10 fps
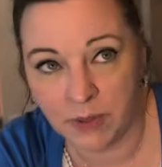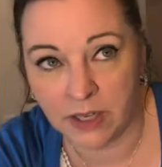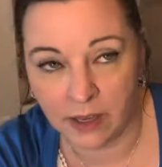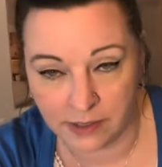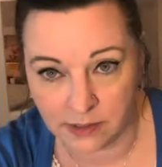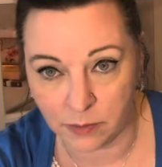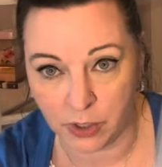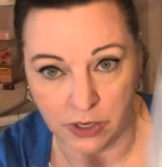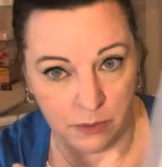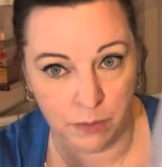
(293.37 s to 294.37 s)
in customer
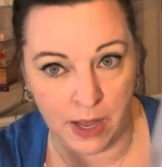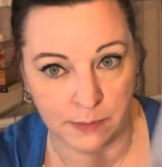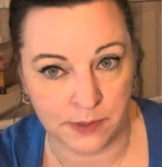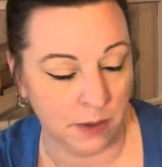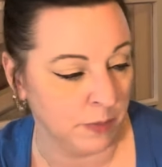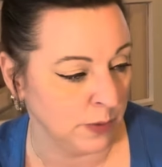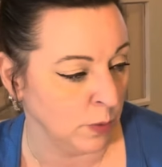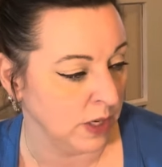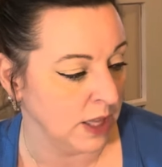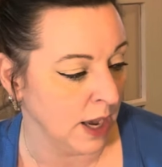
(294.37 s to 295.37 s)
and it pops up as
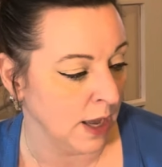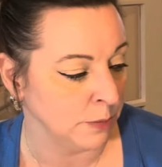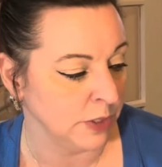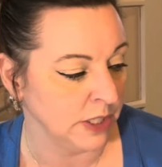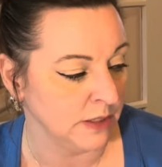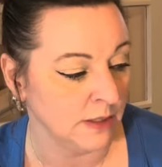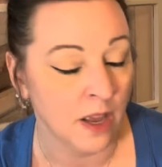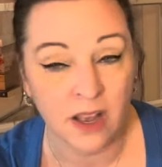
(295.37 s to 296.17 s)
one of the options.